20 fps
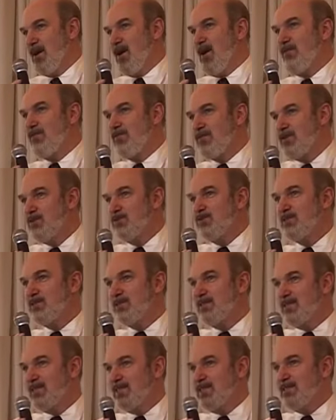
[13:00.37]
of
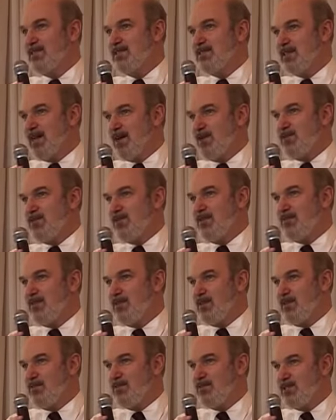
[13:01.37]
those leaders out of
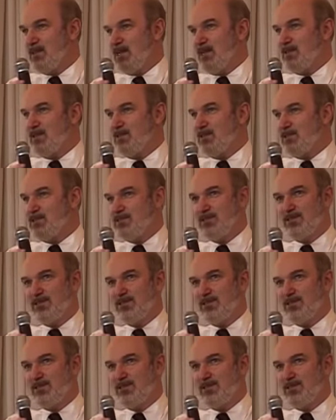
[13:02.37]
the evangelical